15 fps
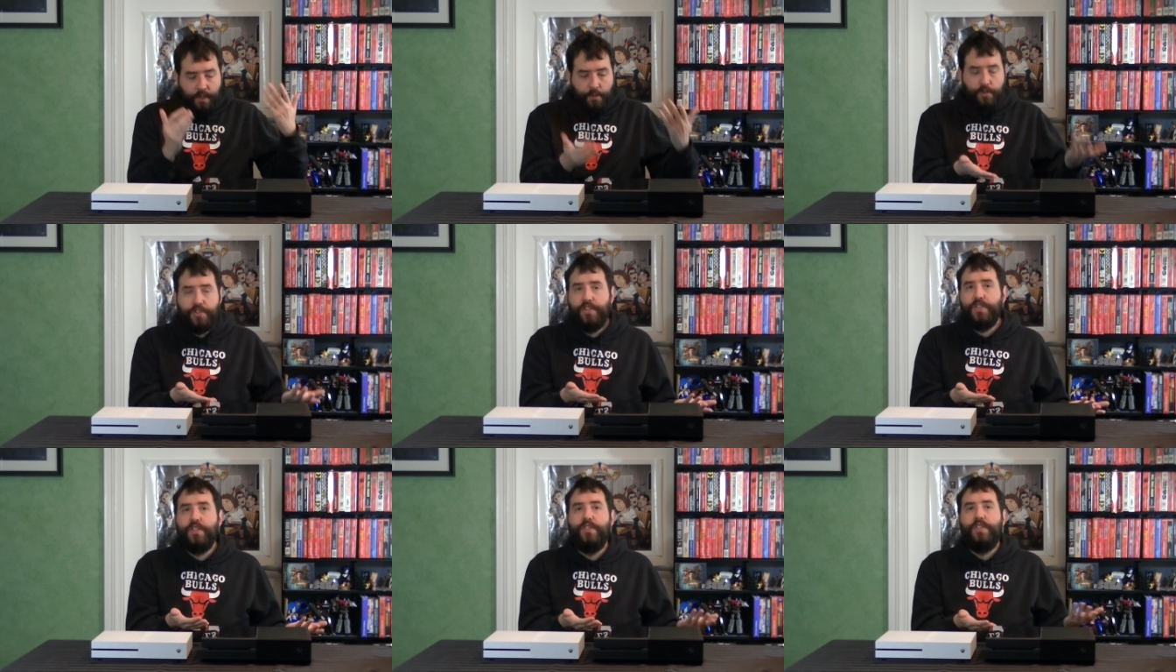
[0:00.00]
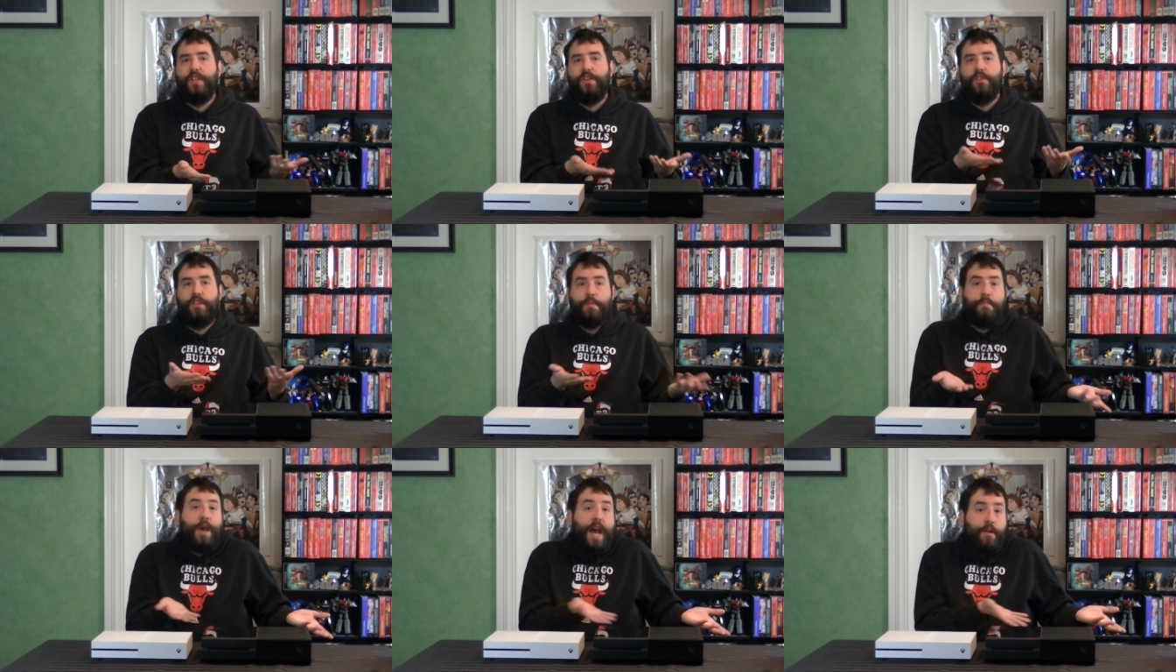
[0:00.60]
was just considered
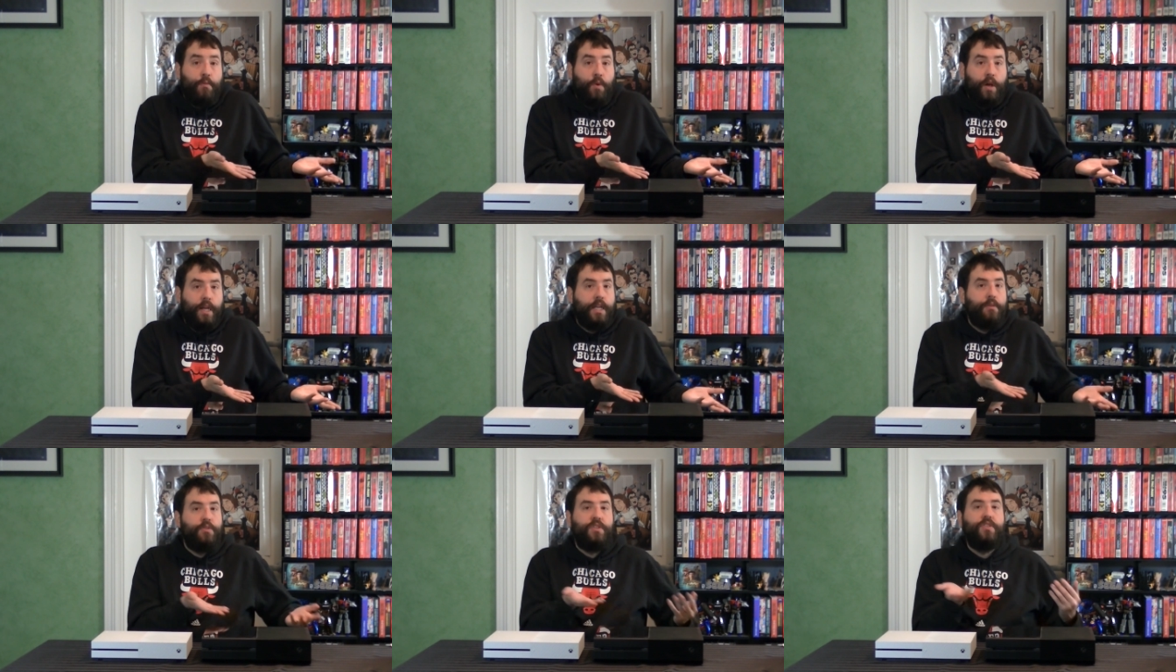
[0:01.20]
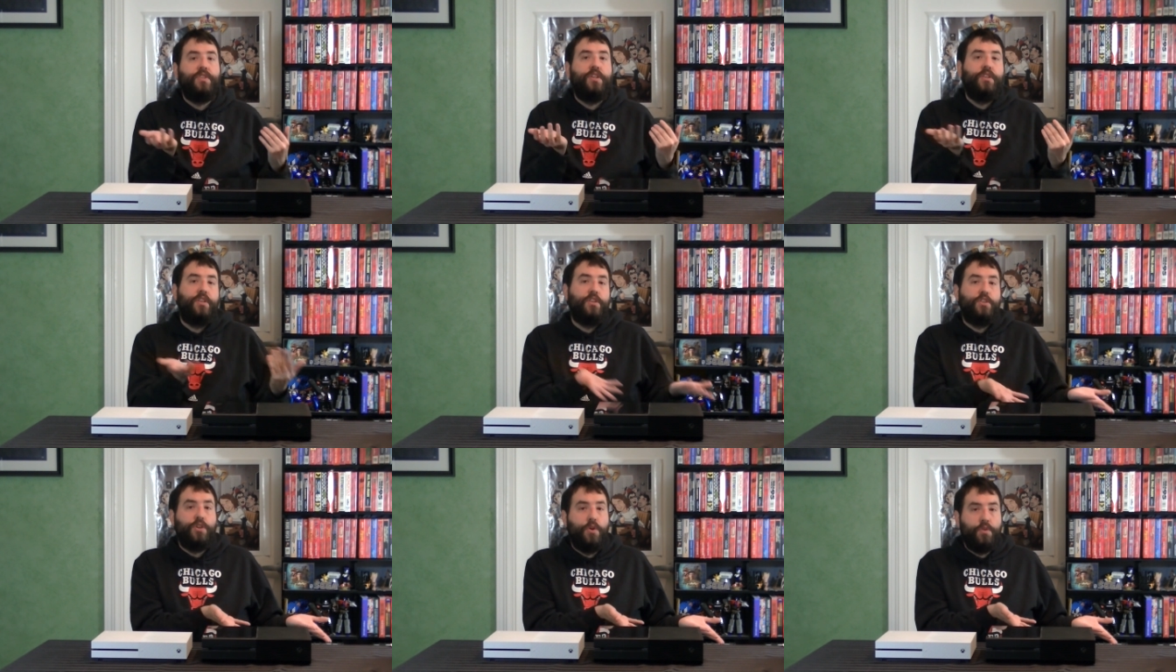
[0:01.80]
the bad one. It was considered
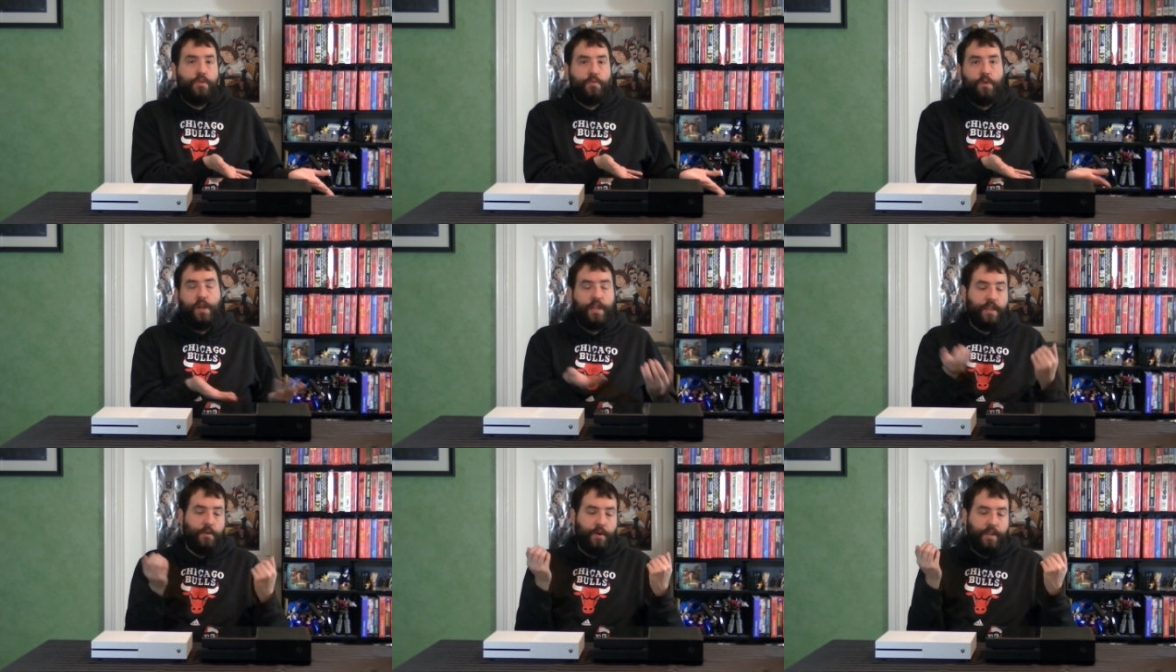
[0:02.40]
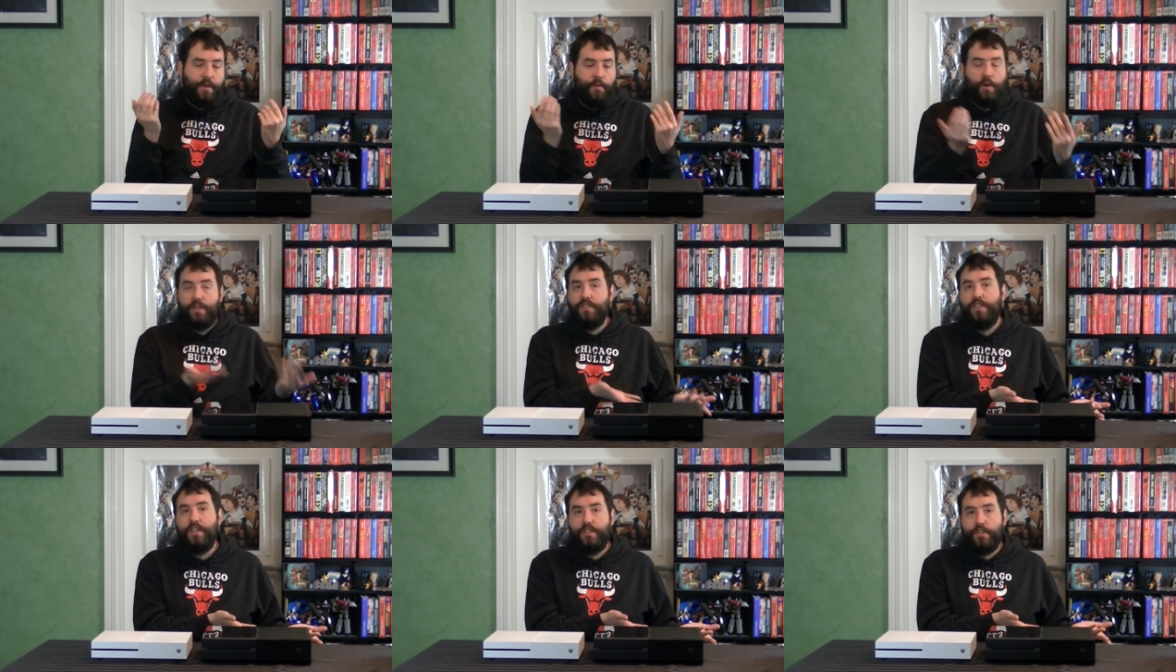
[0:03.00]
the joke one, the one that
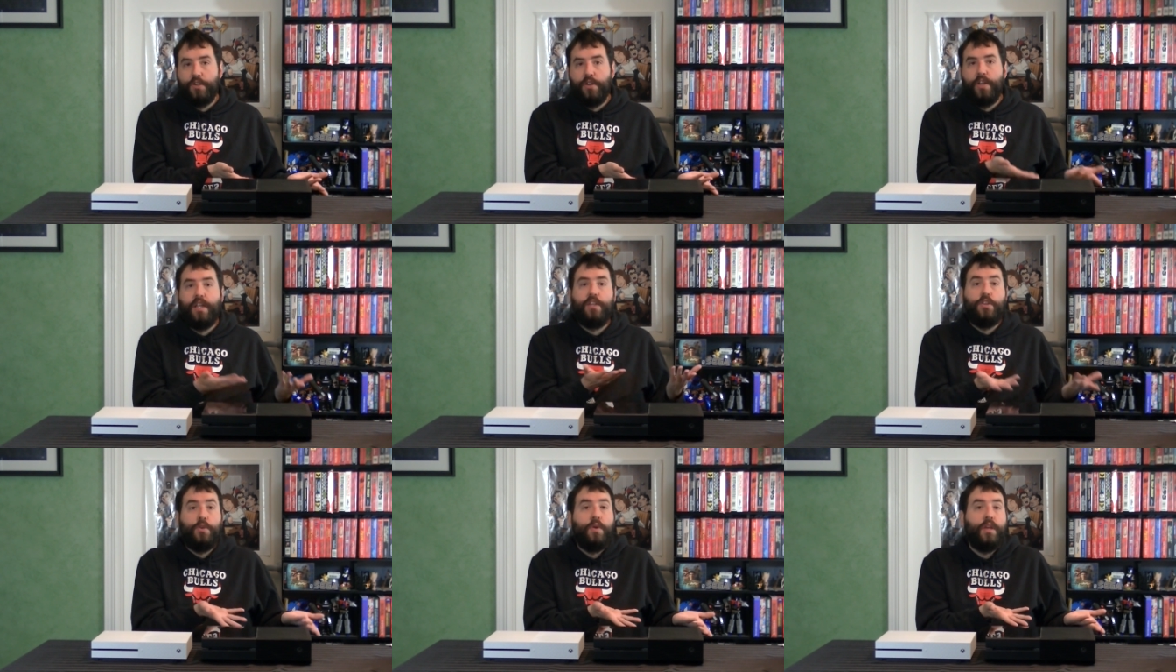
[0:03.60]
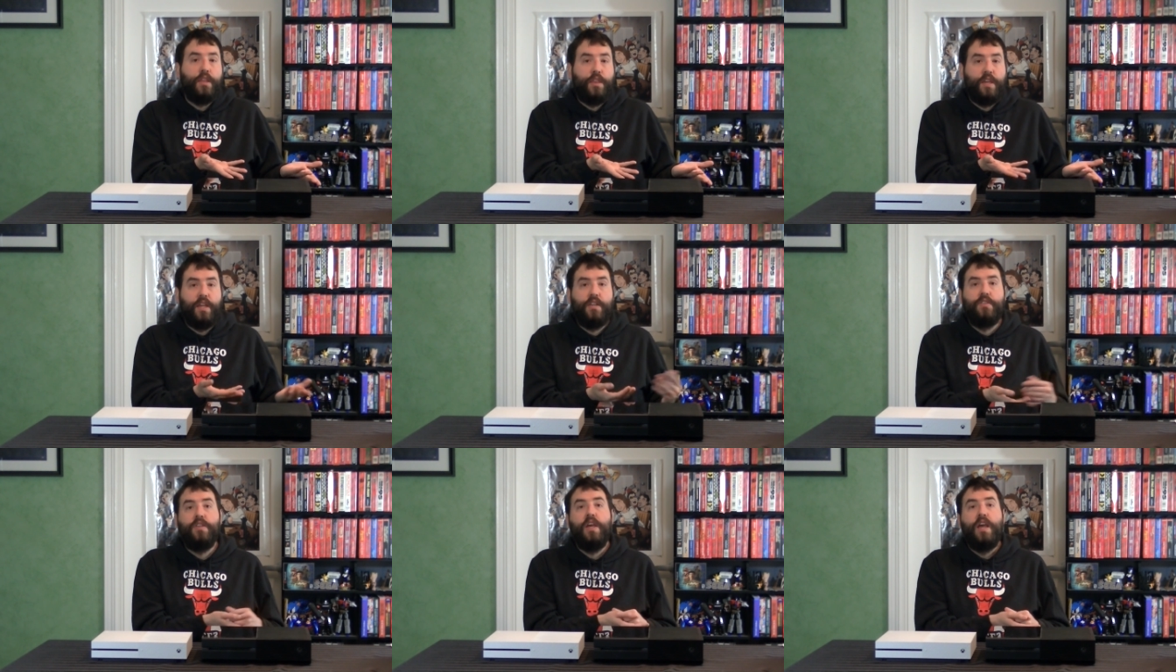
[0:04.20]
wasn't as good at doing
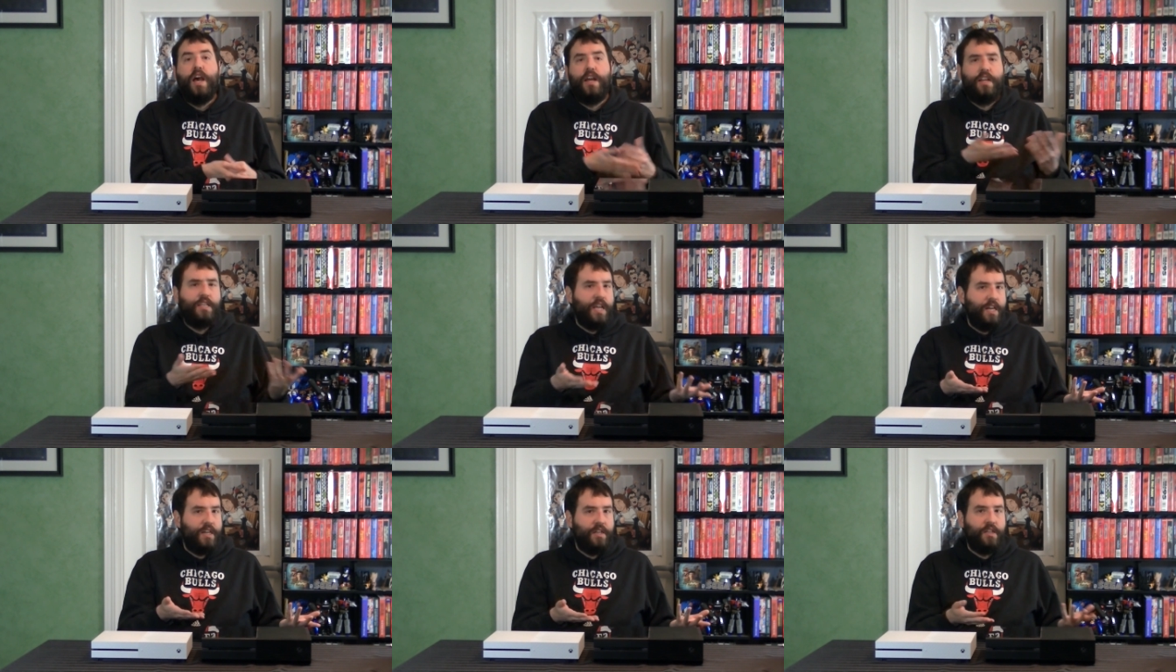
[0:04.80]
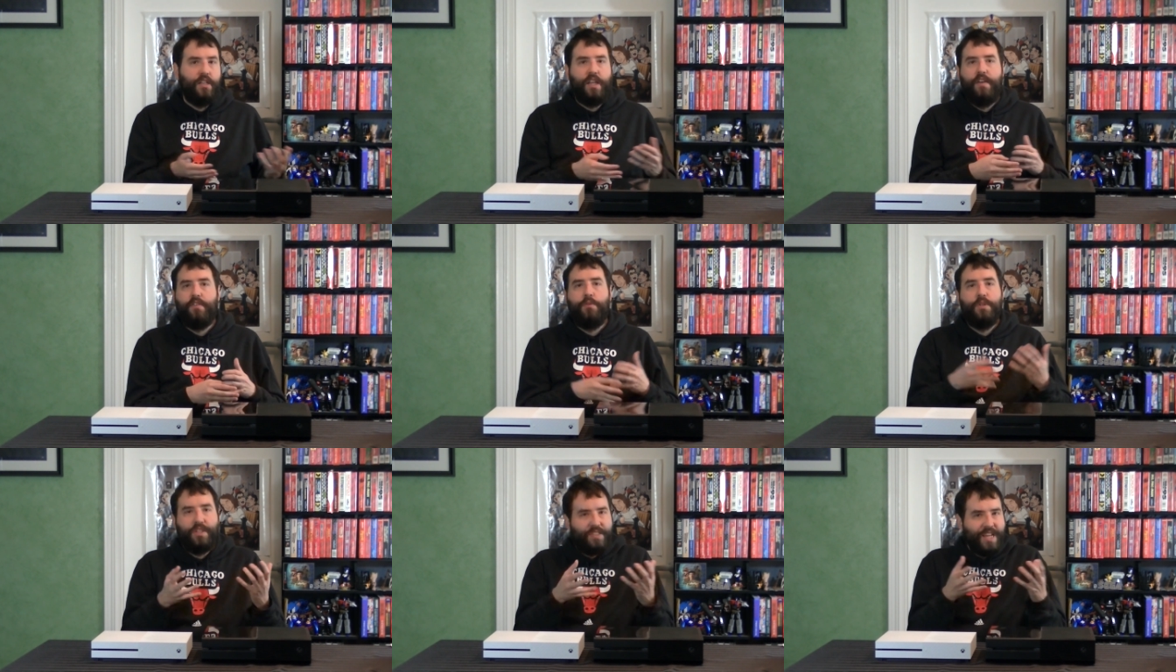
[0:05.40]
things on a technical
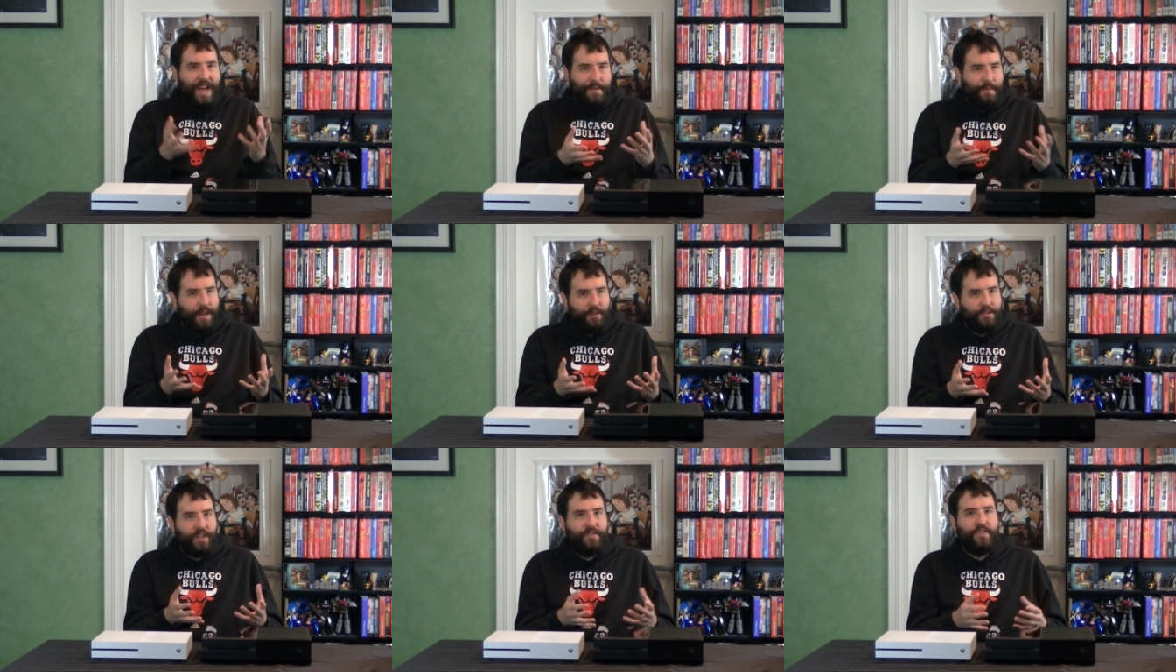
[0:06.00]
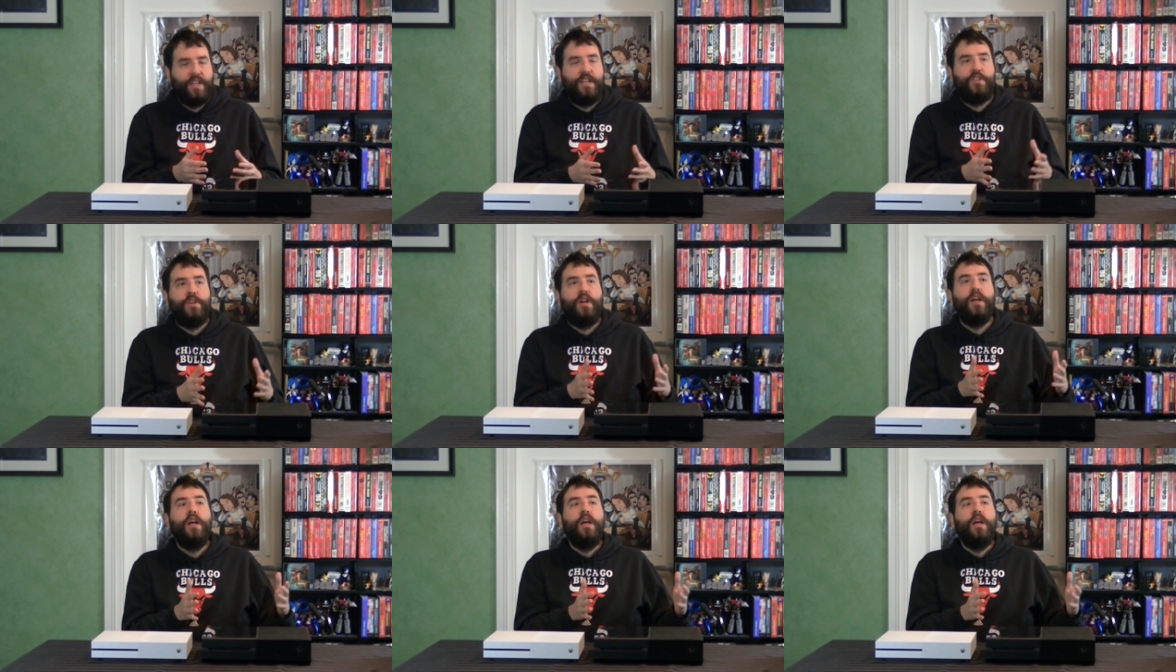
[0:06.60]
level, which is not Microsoft's nature.